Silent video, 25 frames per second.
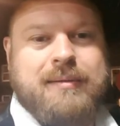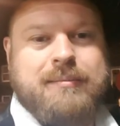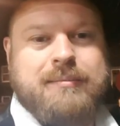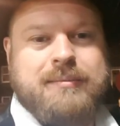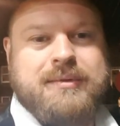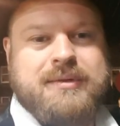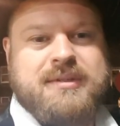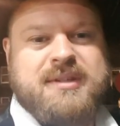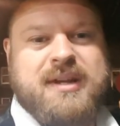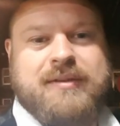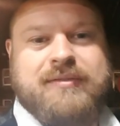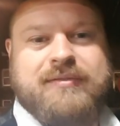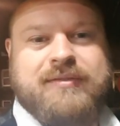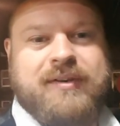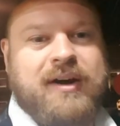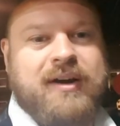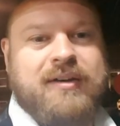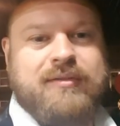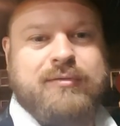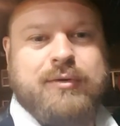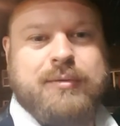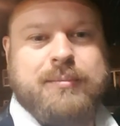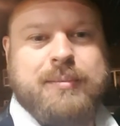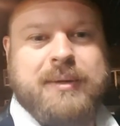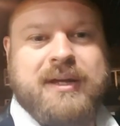Step
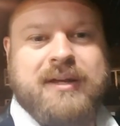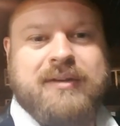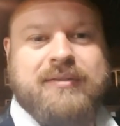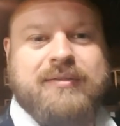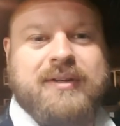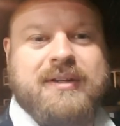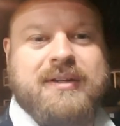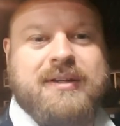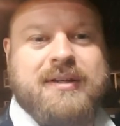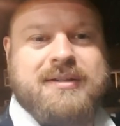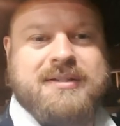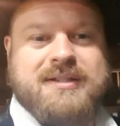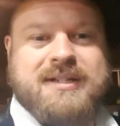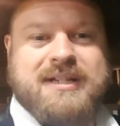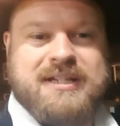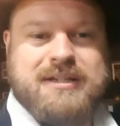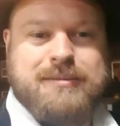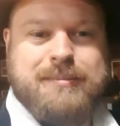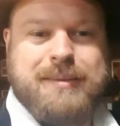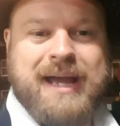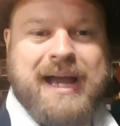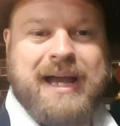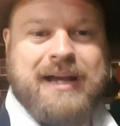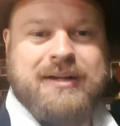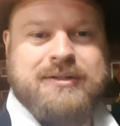5 would be, if it does need to
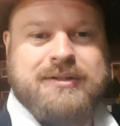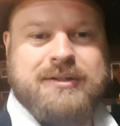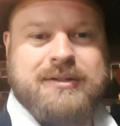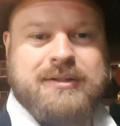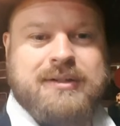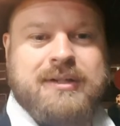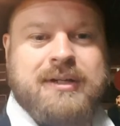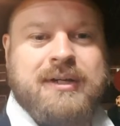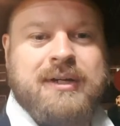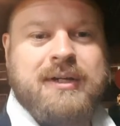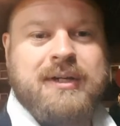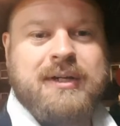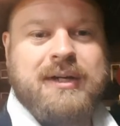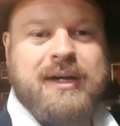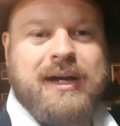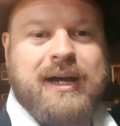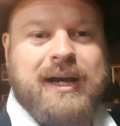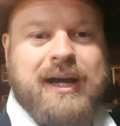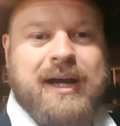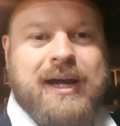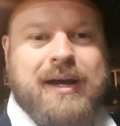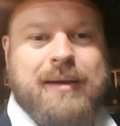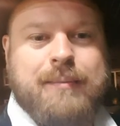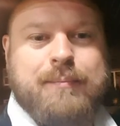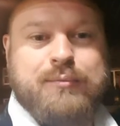be actioned,
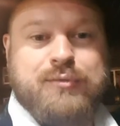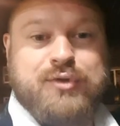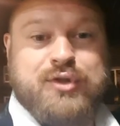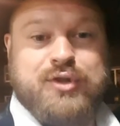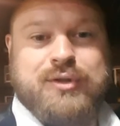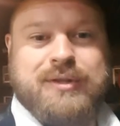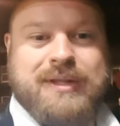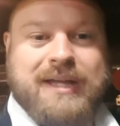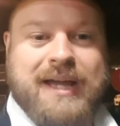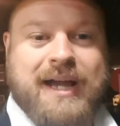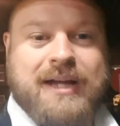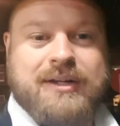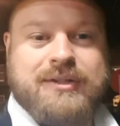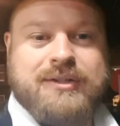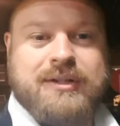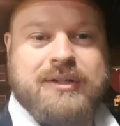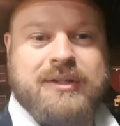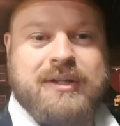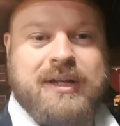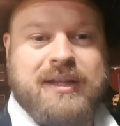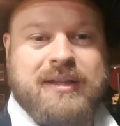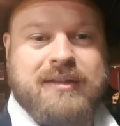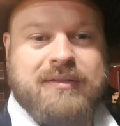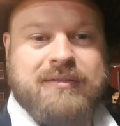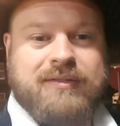do the
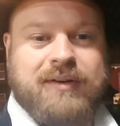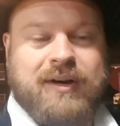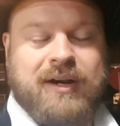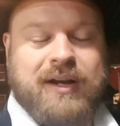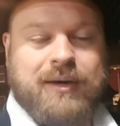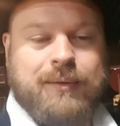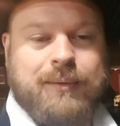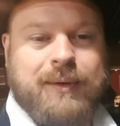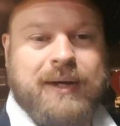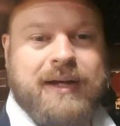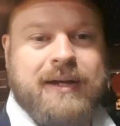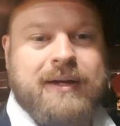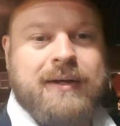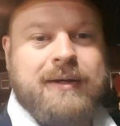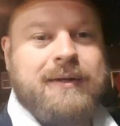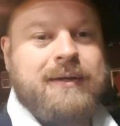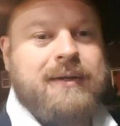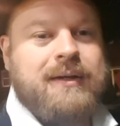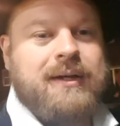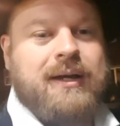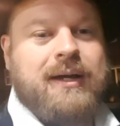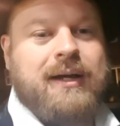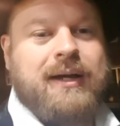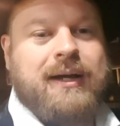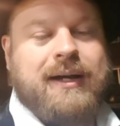action and then file it away.
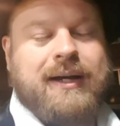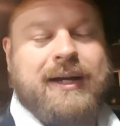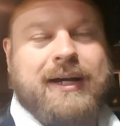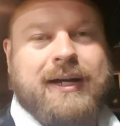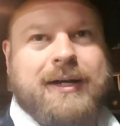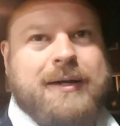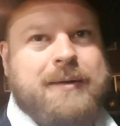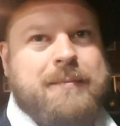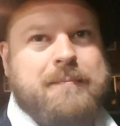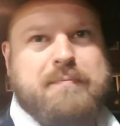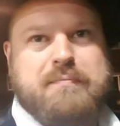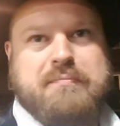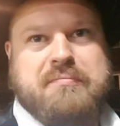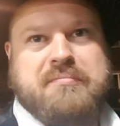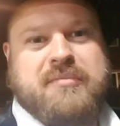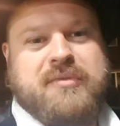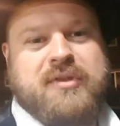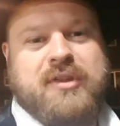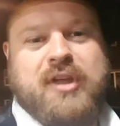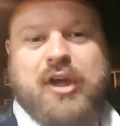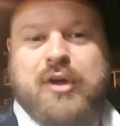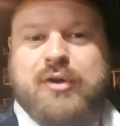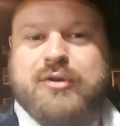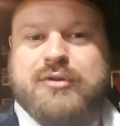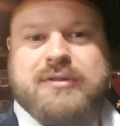
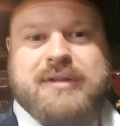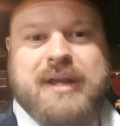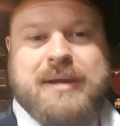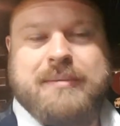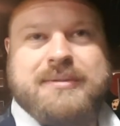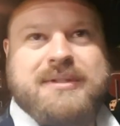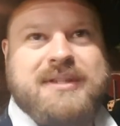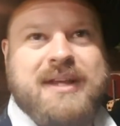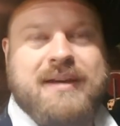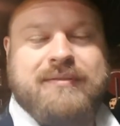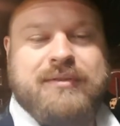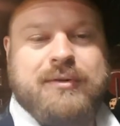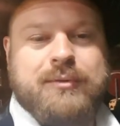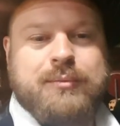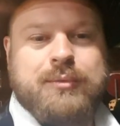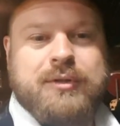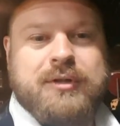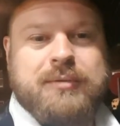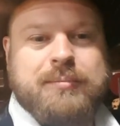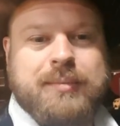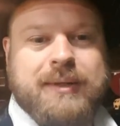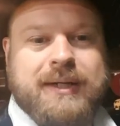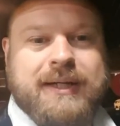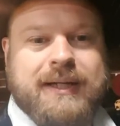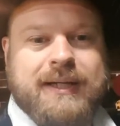Step 7
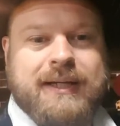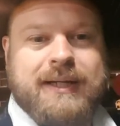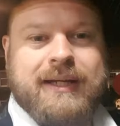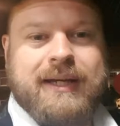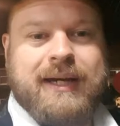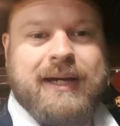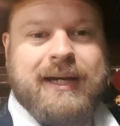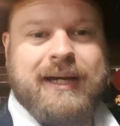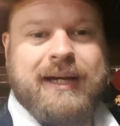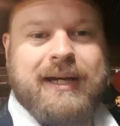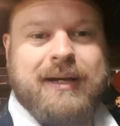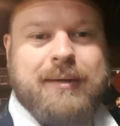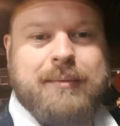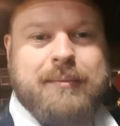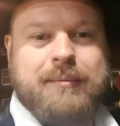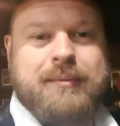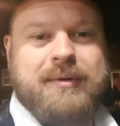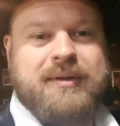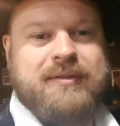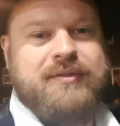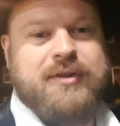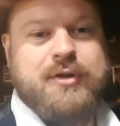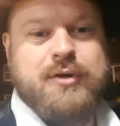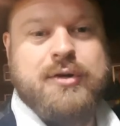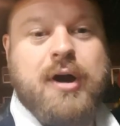would be,
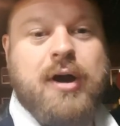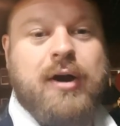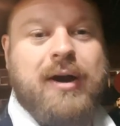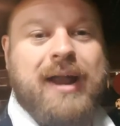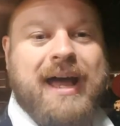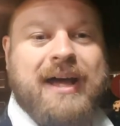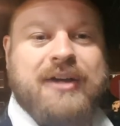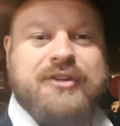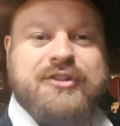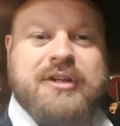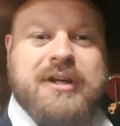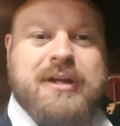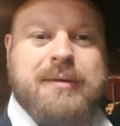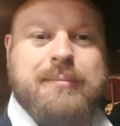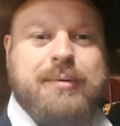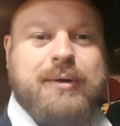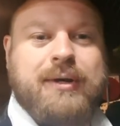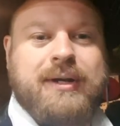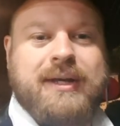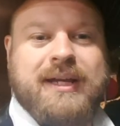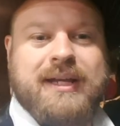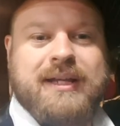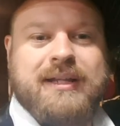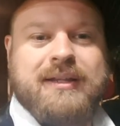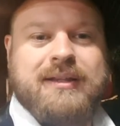if you can't action it,
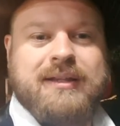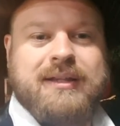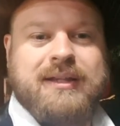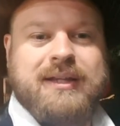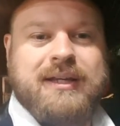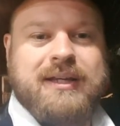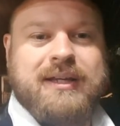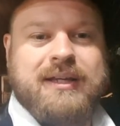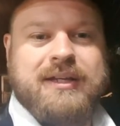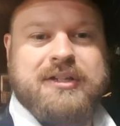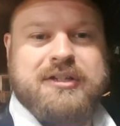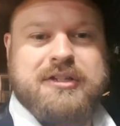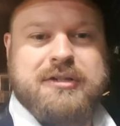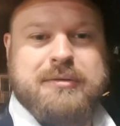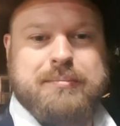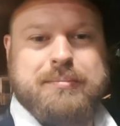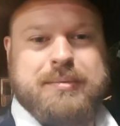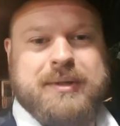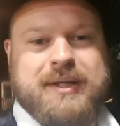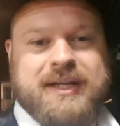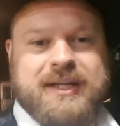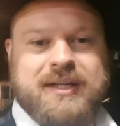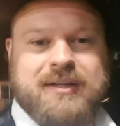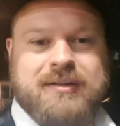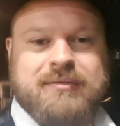put it in the to
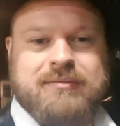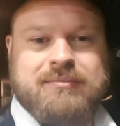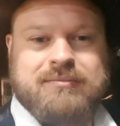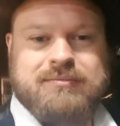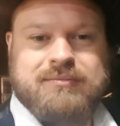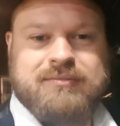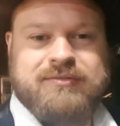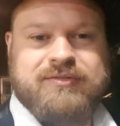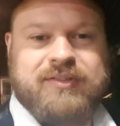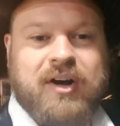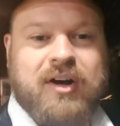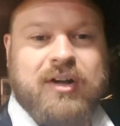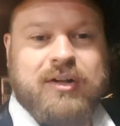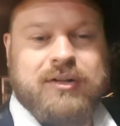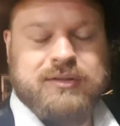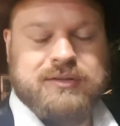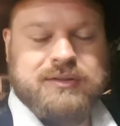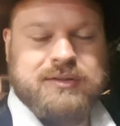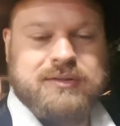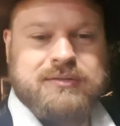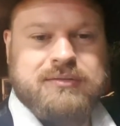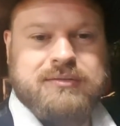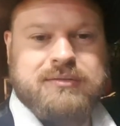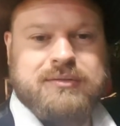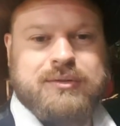be
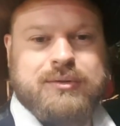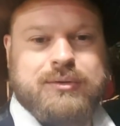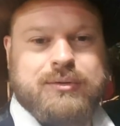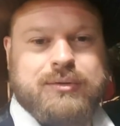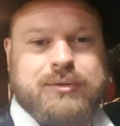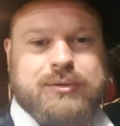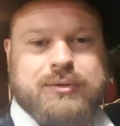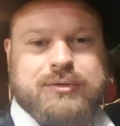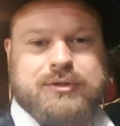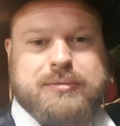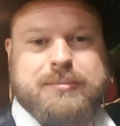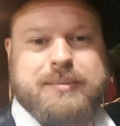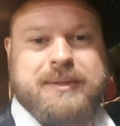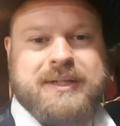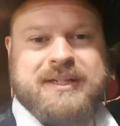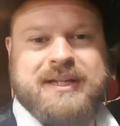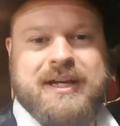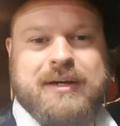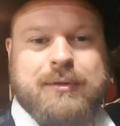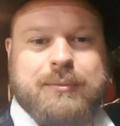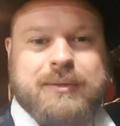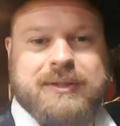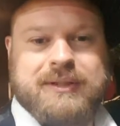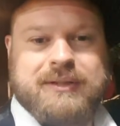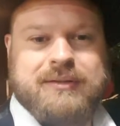filed or to be
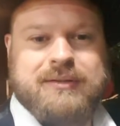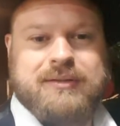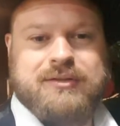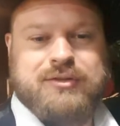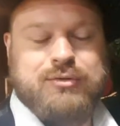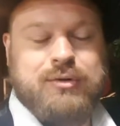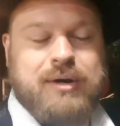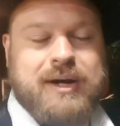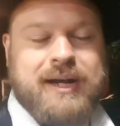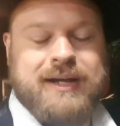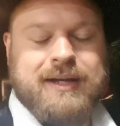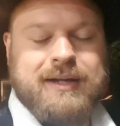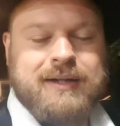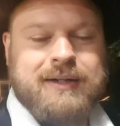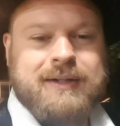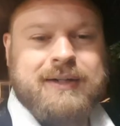dealt with tray.